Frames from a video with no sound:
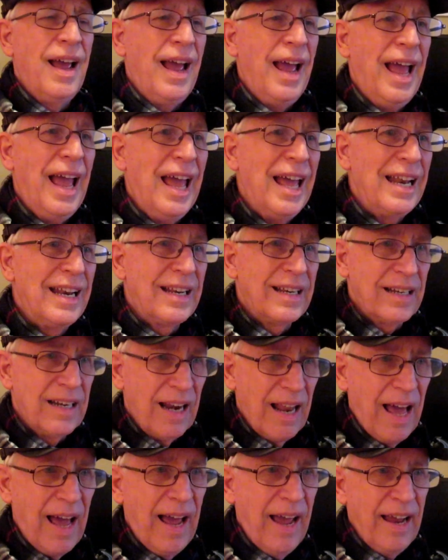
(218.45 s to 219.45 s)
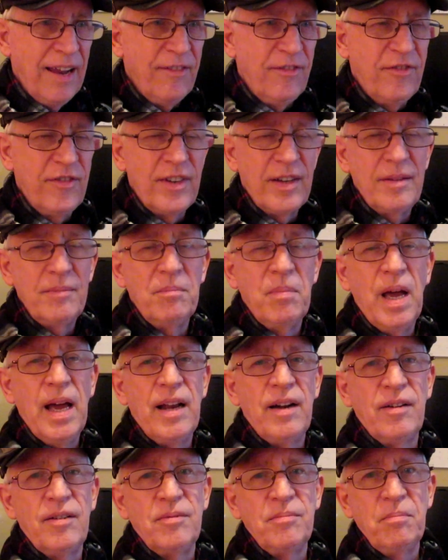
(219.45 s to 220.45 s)
and life
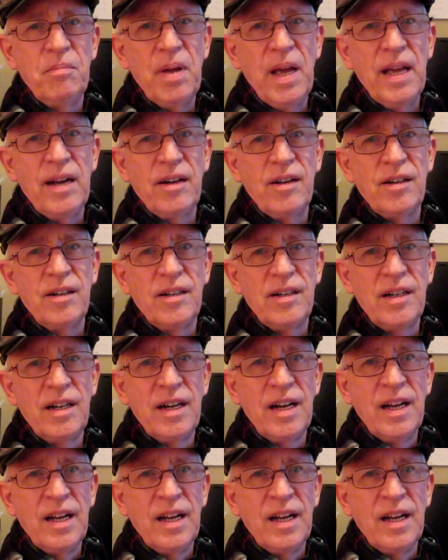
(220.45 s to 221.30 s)
better and better